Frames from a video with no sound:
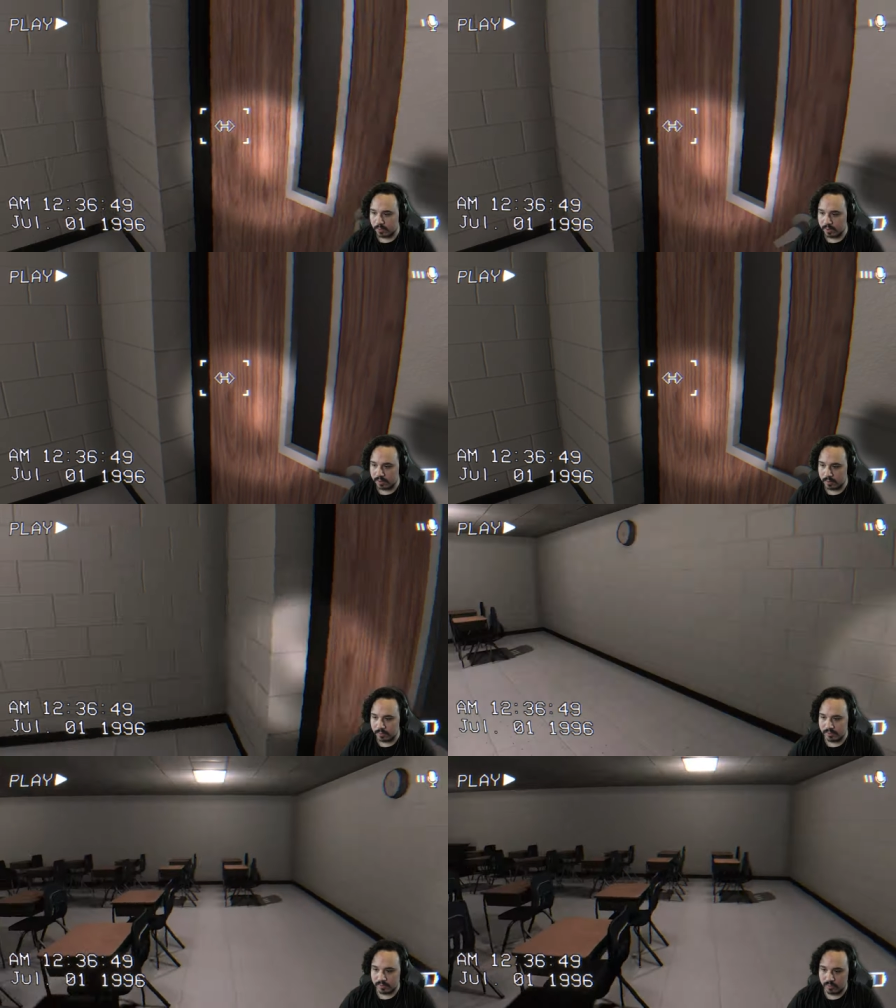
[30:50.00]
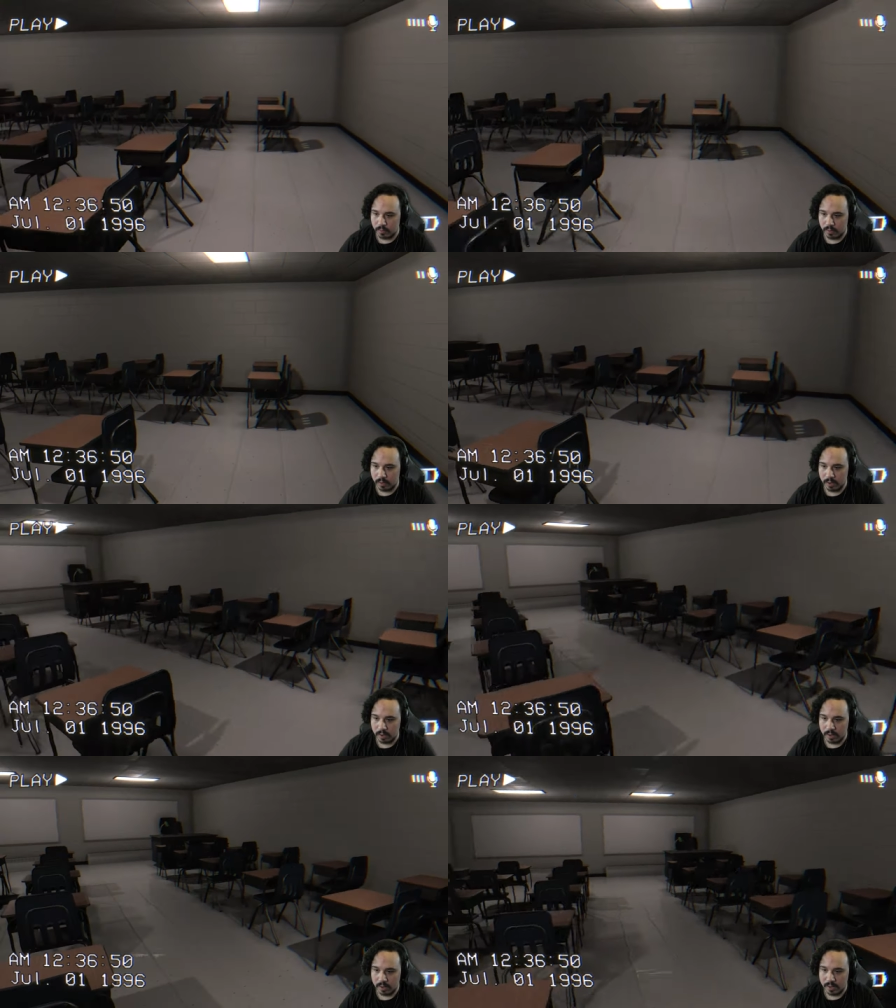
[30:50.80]
go ahead and close this door.
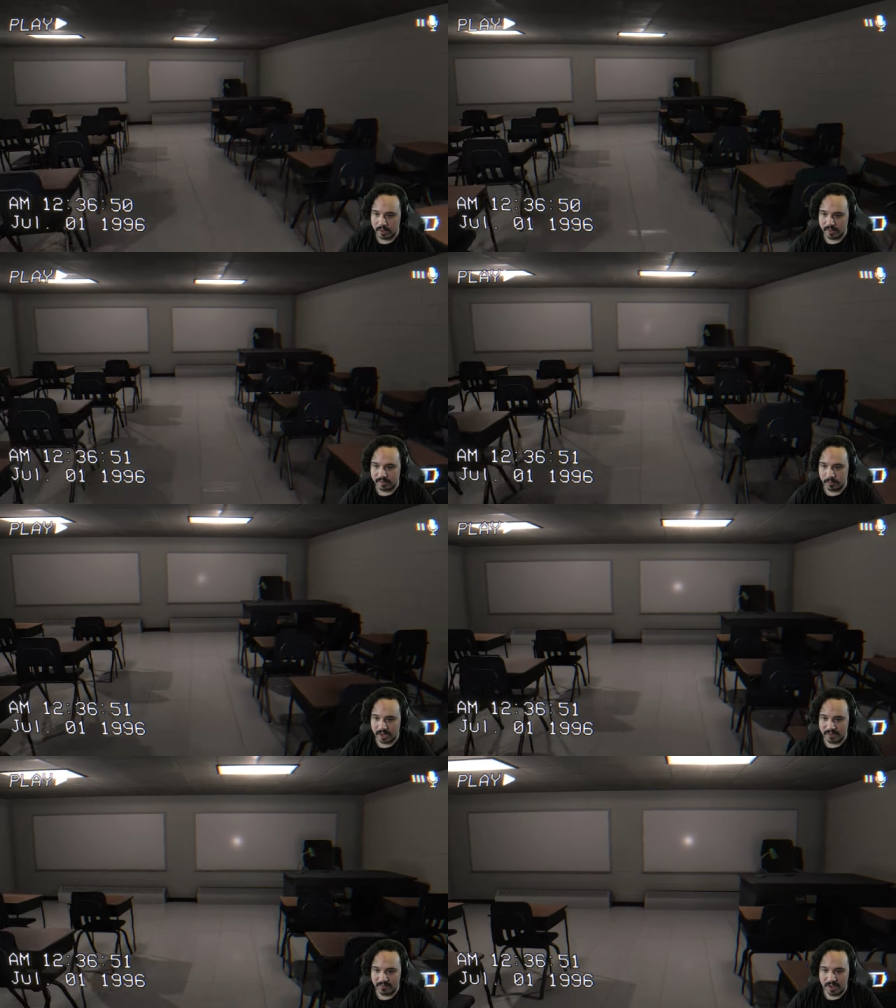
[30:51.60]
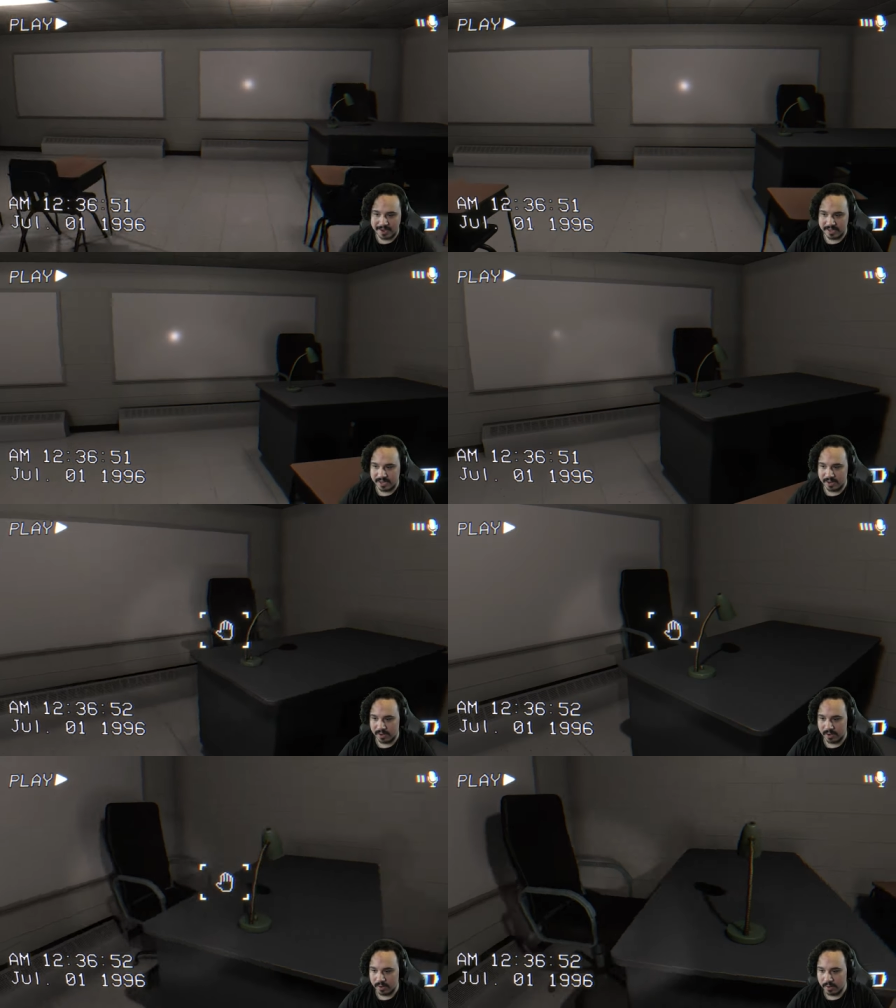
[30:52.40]
Let's see what I can find in
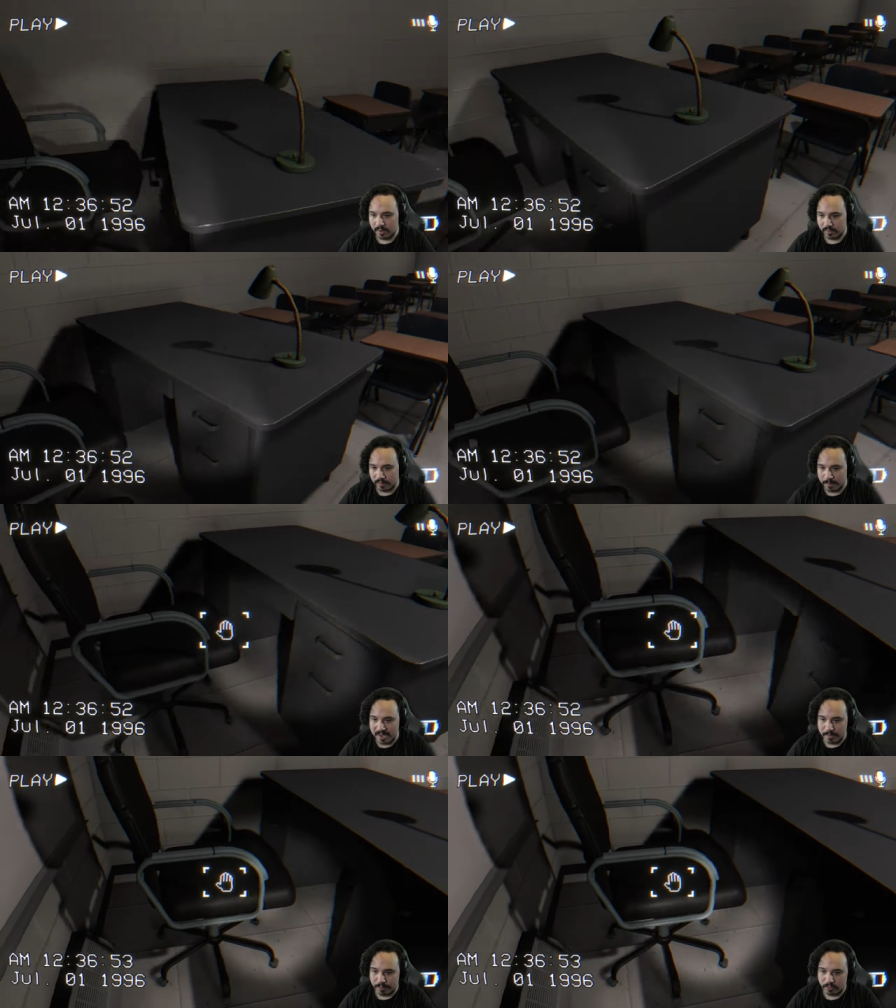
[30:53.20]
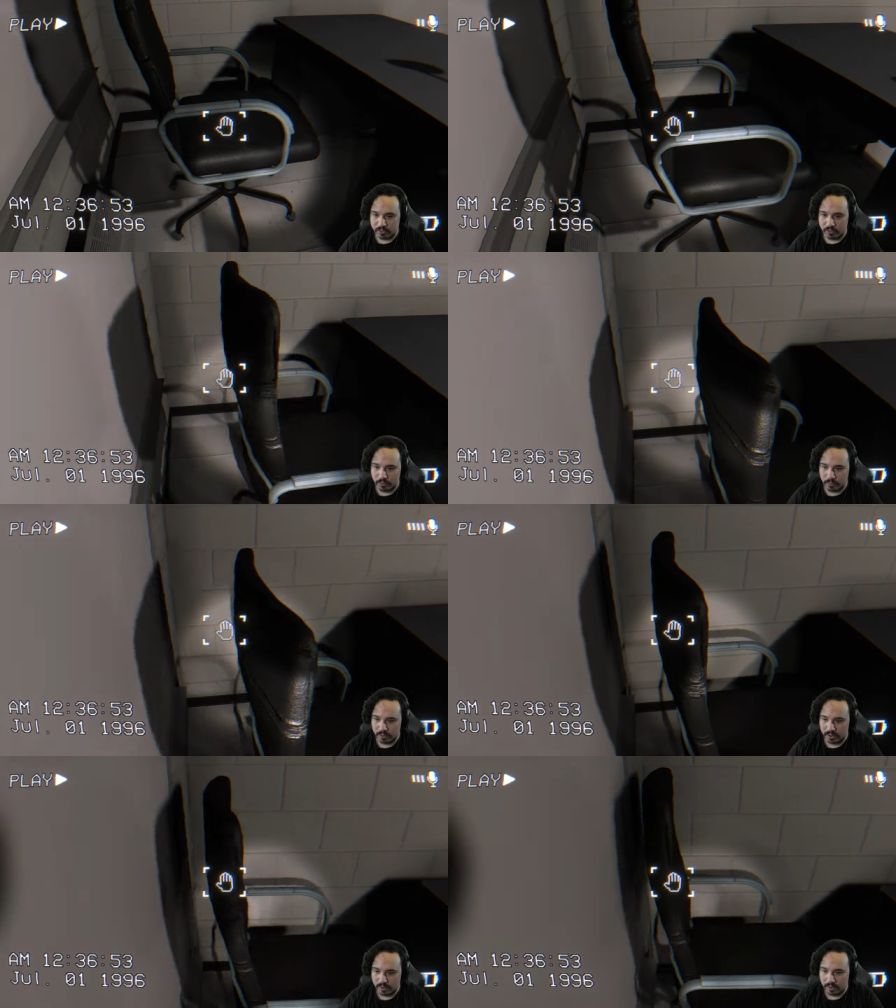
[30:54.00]
here. So I'm being
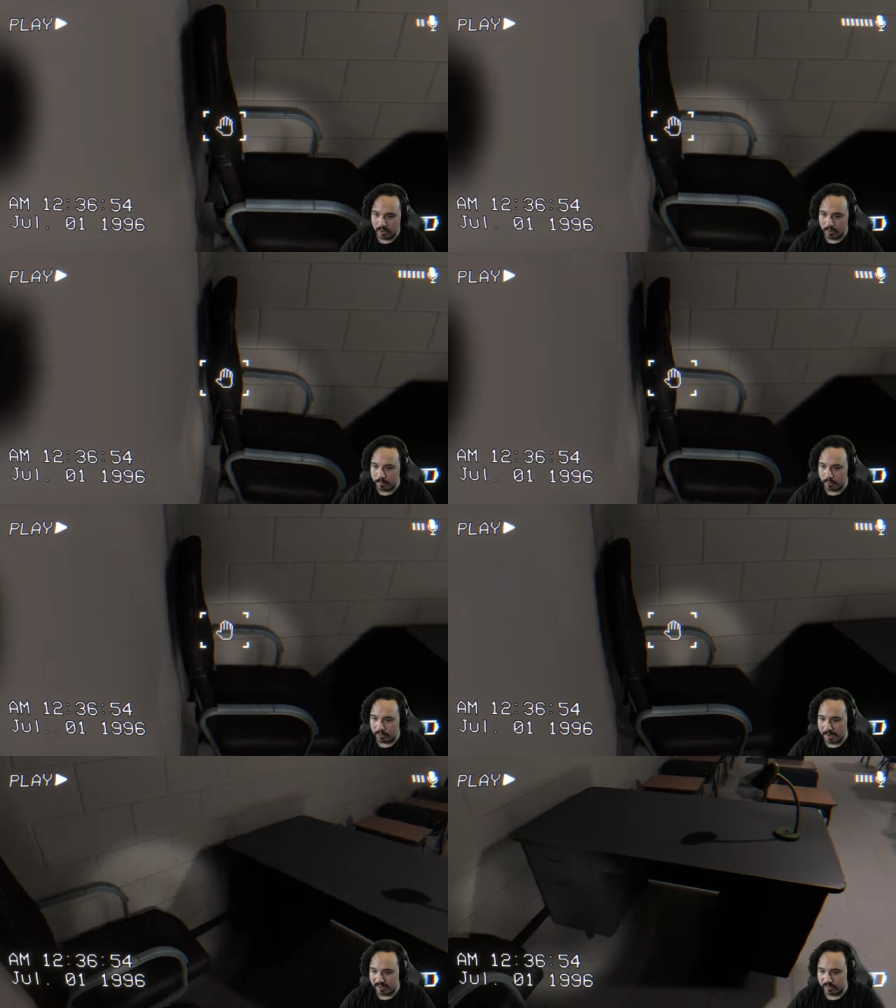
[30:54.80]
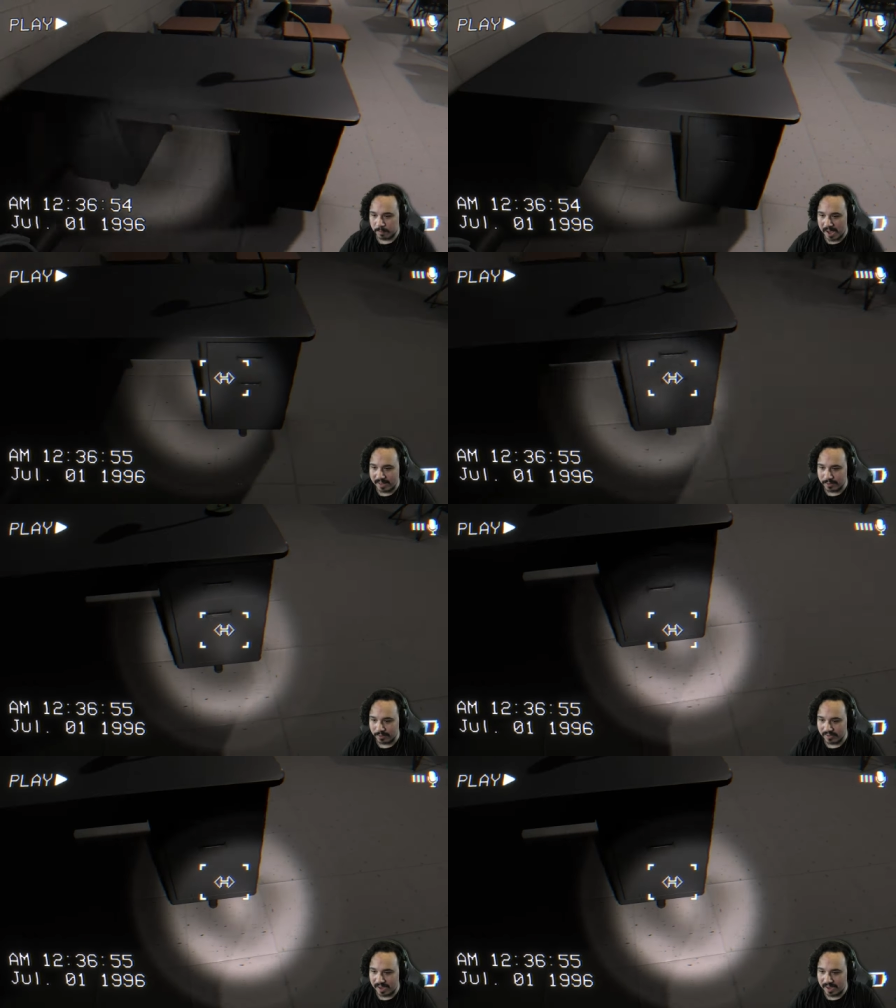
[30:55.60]
pursued both by smilers